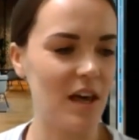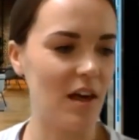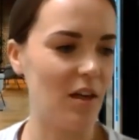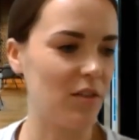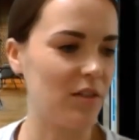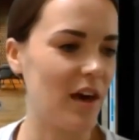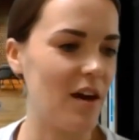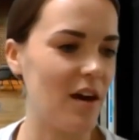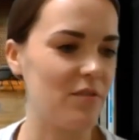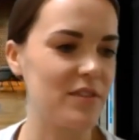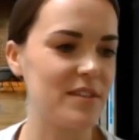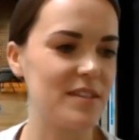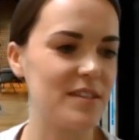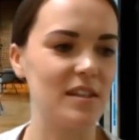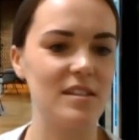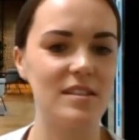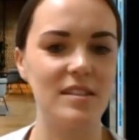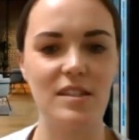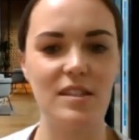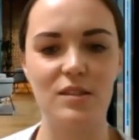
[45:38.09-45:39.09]
healthcare
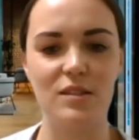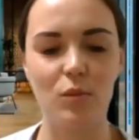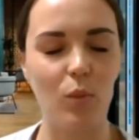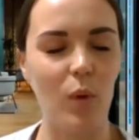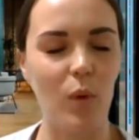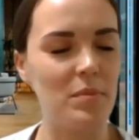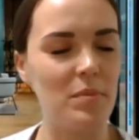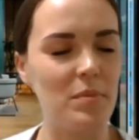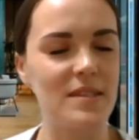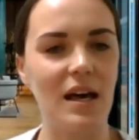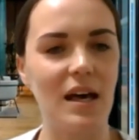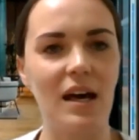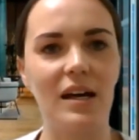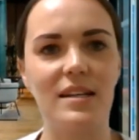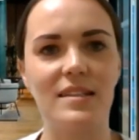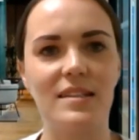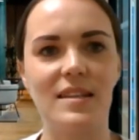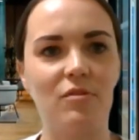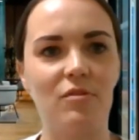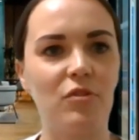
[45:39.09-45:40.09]
facilities,
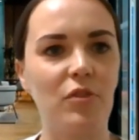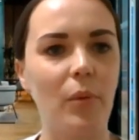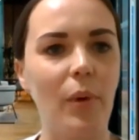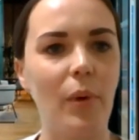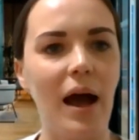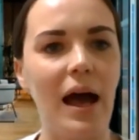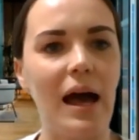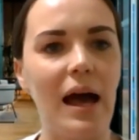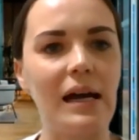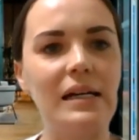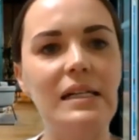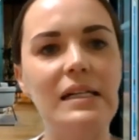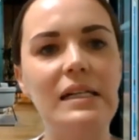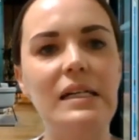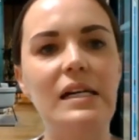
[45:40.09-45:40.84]
websites, everywhere.